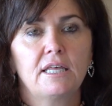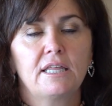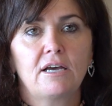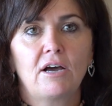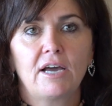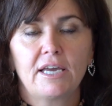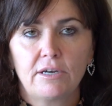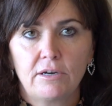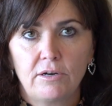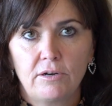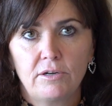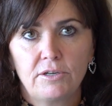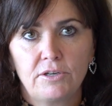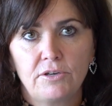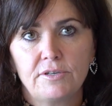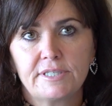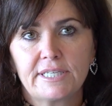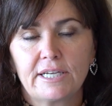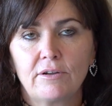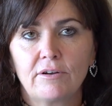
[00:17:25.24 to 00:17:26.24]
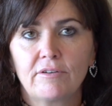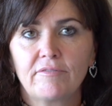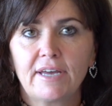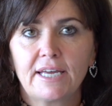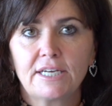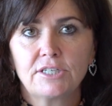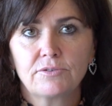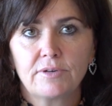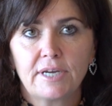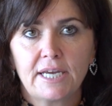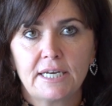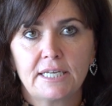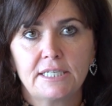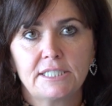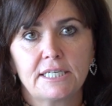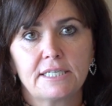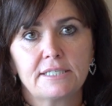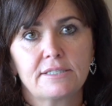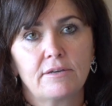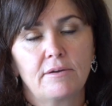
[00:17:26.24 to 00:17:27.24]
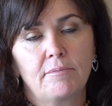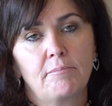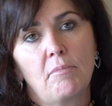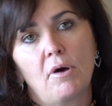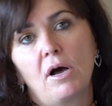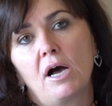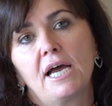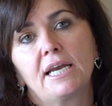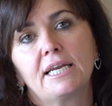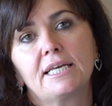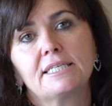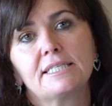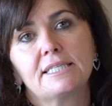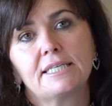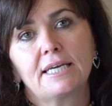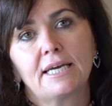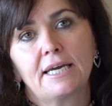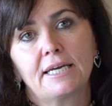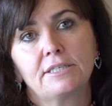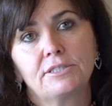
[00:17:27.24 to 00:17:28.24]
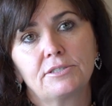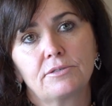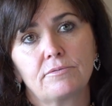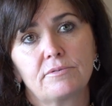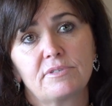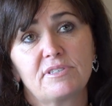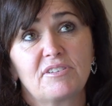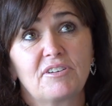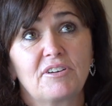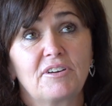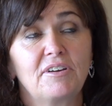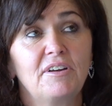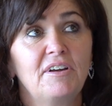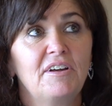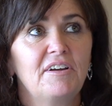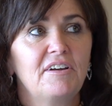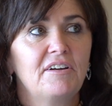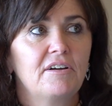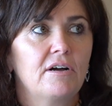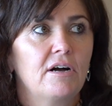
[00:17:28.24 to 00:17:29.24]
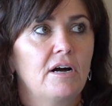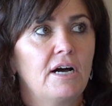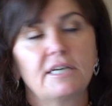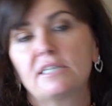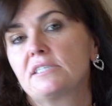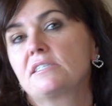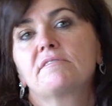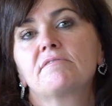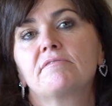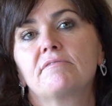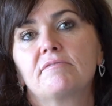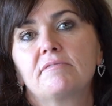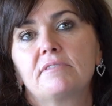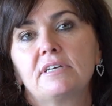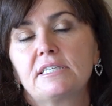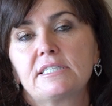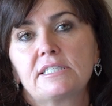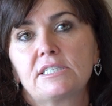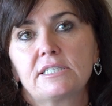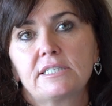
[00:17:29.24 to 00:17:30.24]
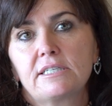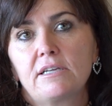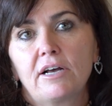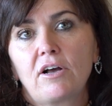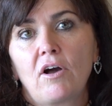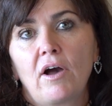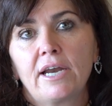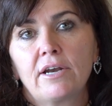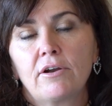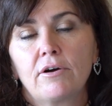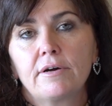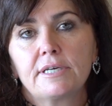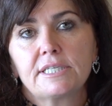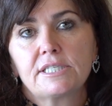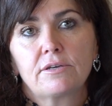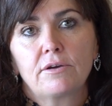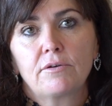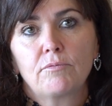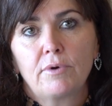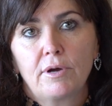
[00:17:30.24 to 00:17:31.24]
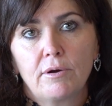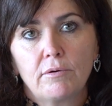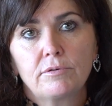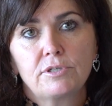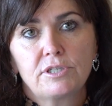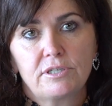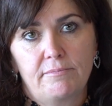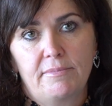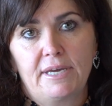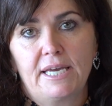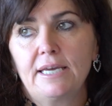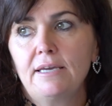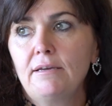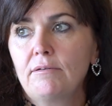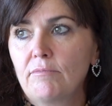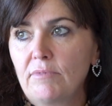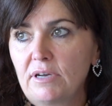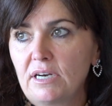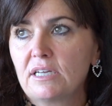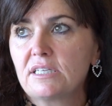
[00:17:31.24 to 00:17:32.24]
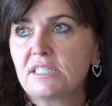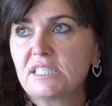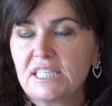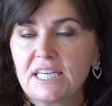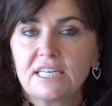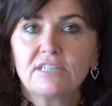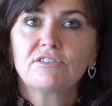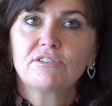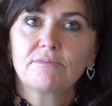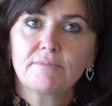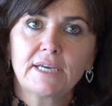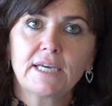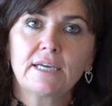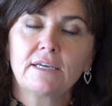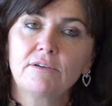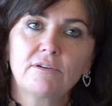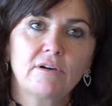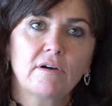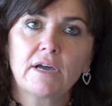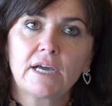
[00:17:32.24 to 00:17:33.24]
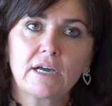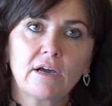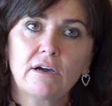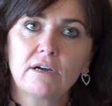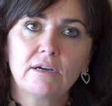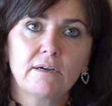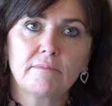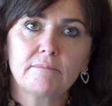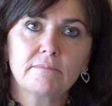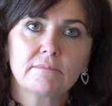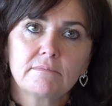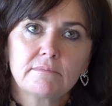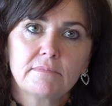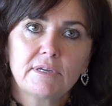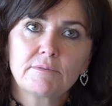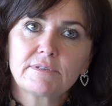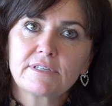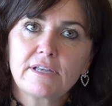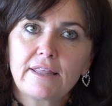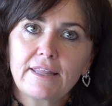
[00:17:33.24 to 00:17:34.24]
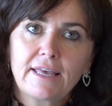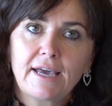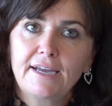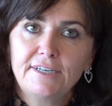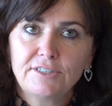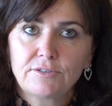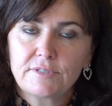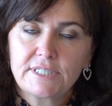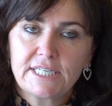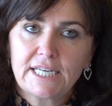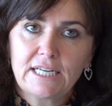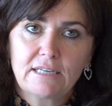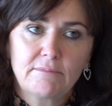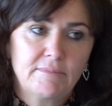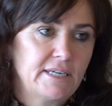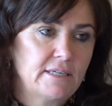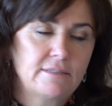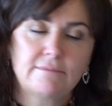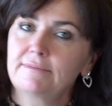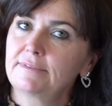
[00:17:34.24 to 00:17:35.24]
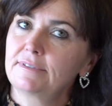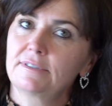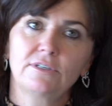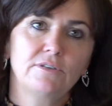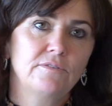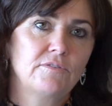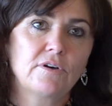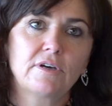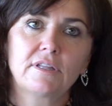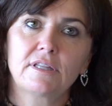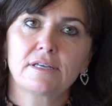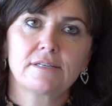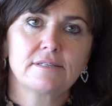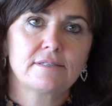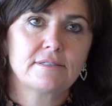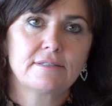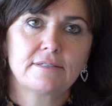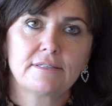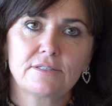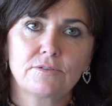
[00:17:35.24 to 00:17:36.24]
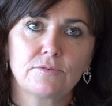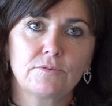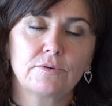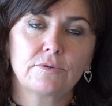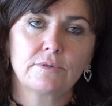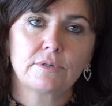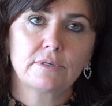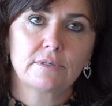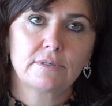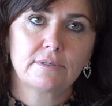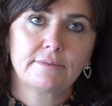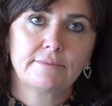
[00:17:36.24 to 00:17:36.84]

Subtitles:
I use a lot of angel energy. So mine is the angels. So it's just like I know it so well to me when it said to me, you're going home. It was like the angels telling me, you've got this, it's all good.